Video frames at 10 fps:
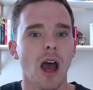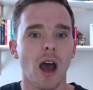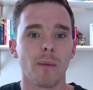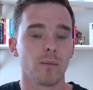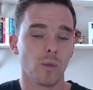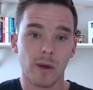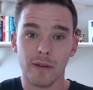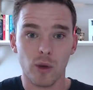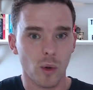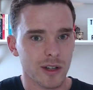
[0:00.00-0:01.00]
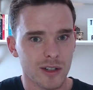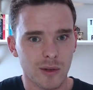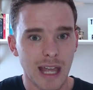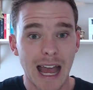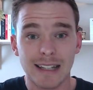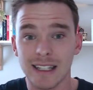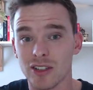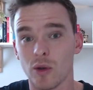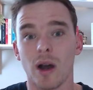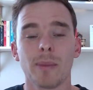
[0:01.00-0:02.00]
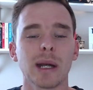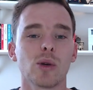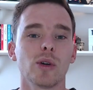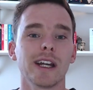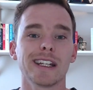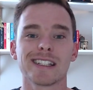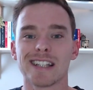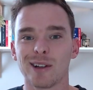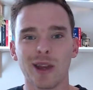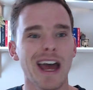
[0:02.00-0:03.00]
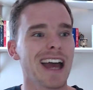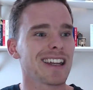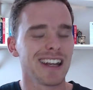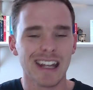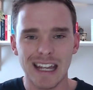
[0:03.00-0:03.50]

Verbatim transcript: um, if you want to get get access to our Bitcoin and sell that.